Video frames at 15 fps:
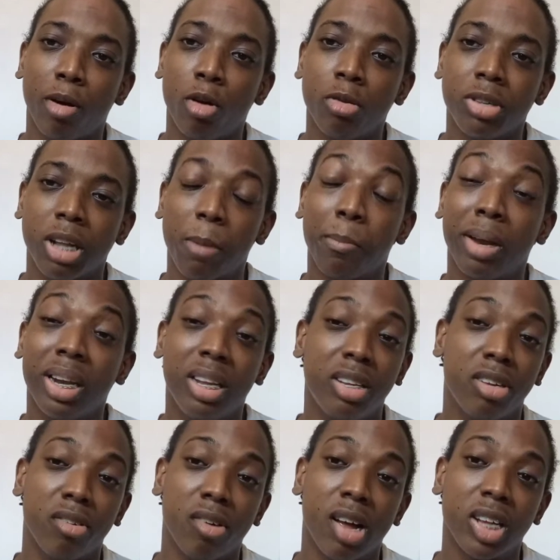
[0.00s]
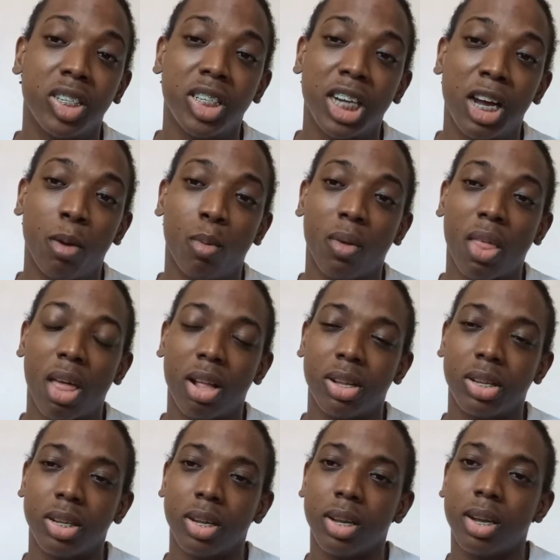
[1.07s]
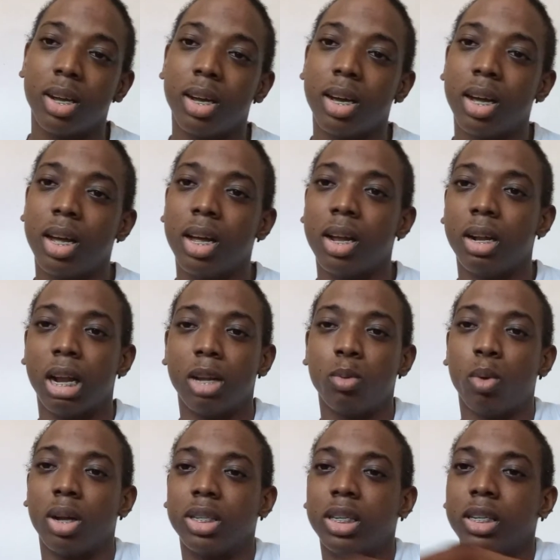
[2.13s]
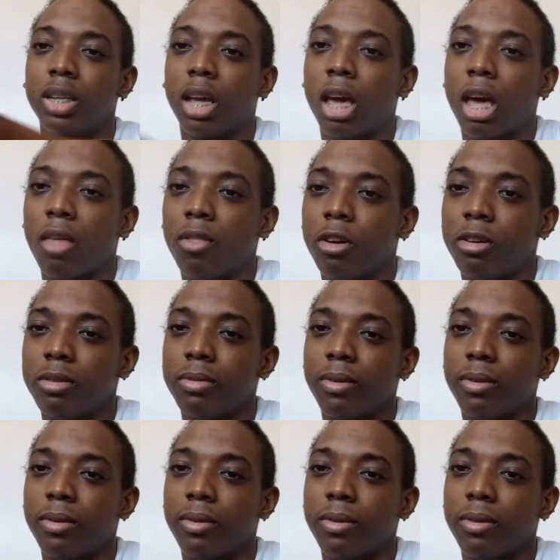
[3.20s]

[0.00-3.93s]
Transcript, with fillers: post that Billy Sorrells shared with us. Let's watch it together.